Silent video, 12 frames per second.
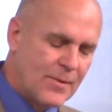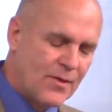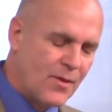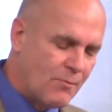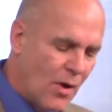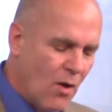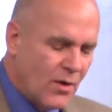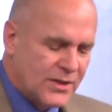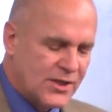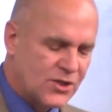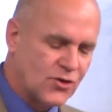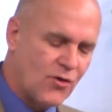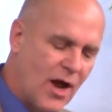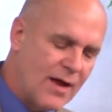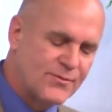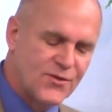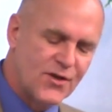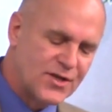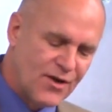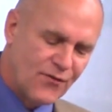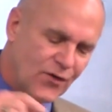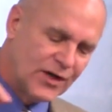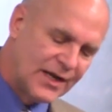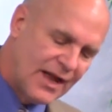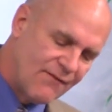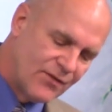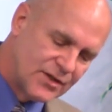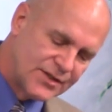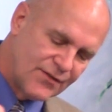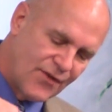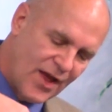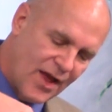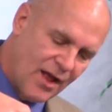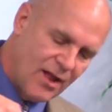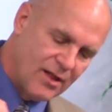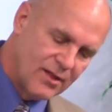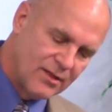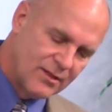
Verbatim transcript: the poet describes the different levels of hell